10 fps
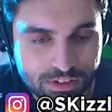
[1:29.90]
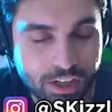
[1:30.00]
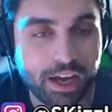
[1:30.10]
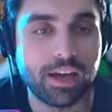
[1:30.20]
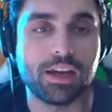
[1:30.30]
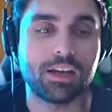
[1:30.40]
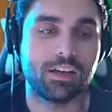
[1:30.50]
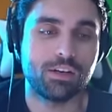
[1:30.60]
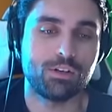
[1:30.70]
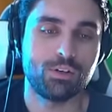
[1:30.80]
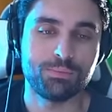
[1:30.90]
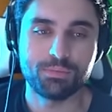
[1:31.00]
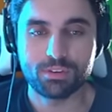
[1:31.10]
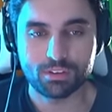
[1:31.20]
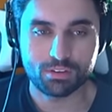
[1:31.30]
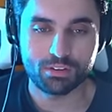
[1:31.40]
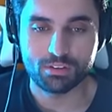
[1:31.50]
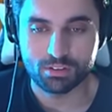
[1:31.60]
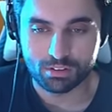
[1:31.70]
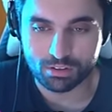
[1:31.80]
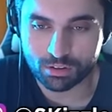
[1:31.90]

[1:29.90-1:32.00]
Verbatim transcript: Damn. Let me tell you what.